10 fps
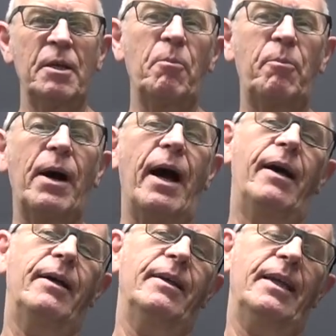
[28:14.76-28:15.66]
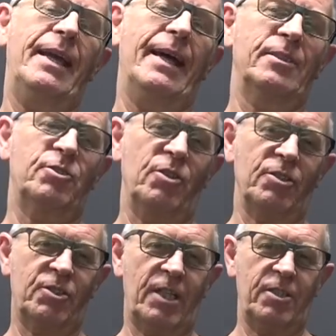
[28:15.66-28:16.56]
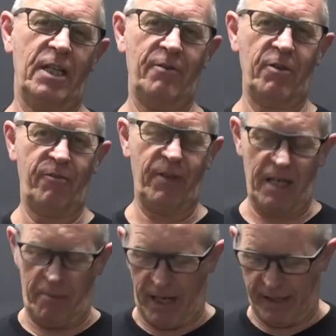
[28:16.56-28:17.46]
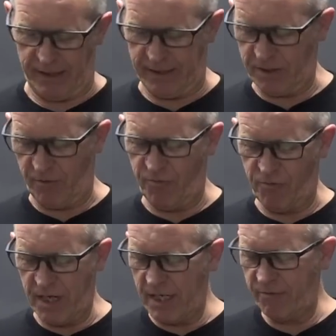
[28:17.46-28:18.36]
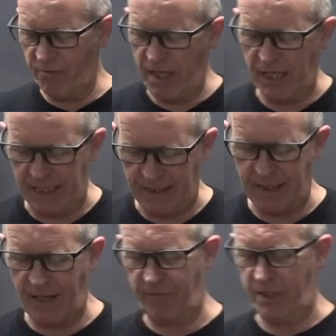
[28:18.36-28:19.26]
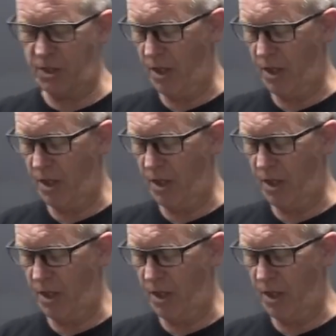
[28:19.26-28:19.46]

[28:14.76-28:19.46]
but it has got such a lovely feel about it. It's a really, really lovely show.